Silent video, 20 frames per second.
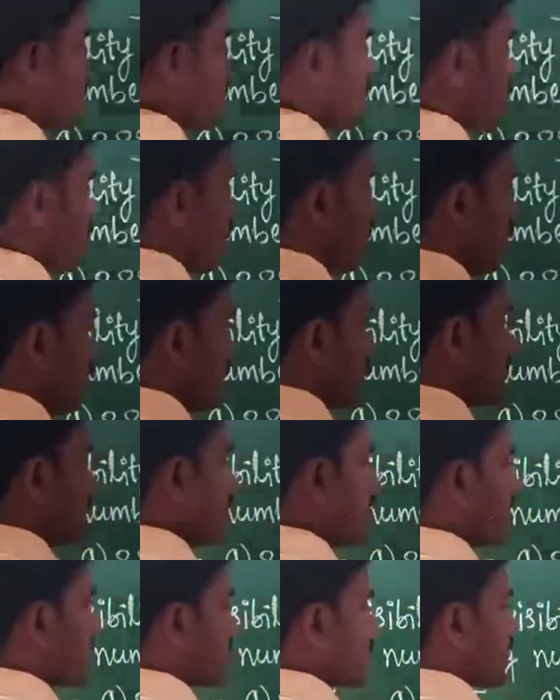So
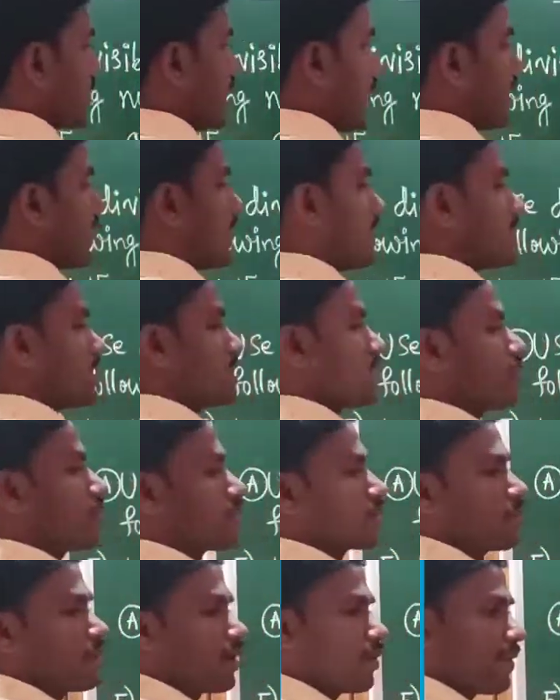this 18 is
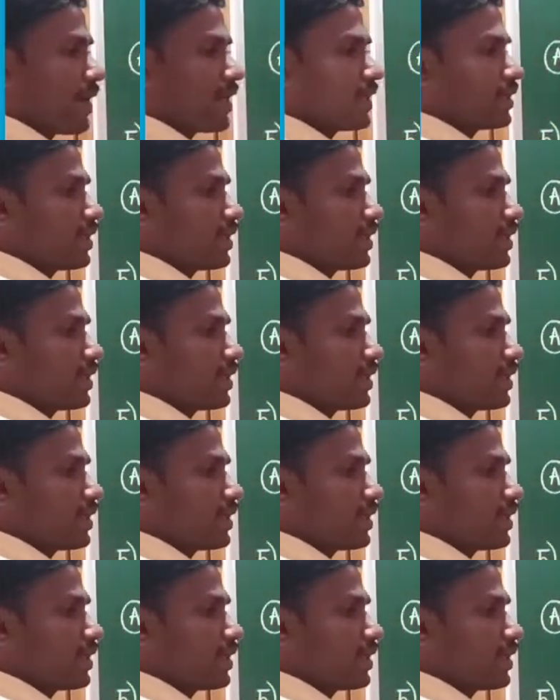divisible by